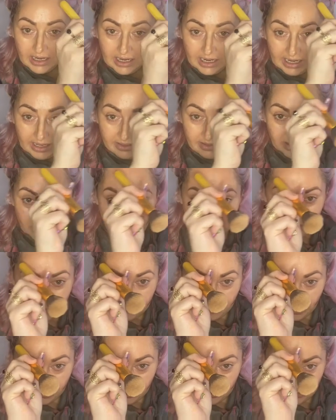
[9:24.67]
and then I've
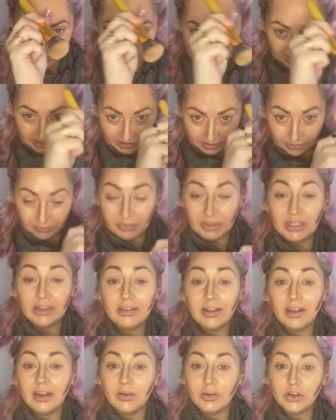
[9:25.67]
got the darker bit
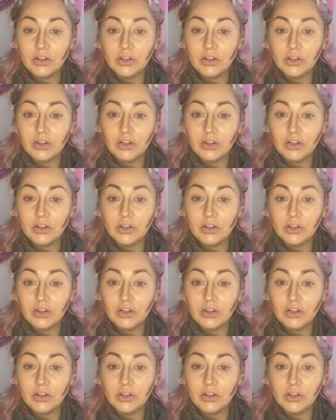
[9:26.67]
there.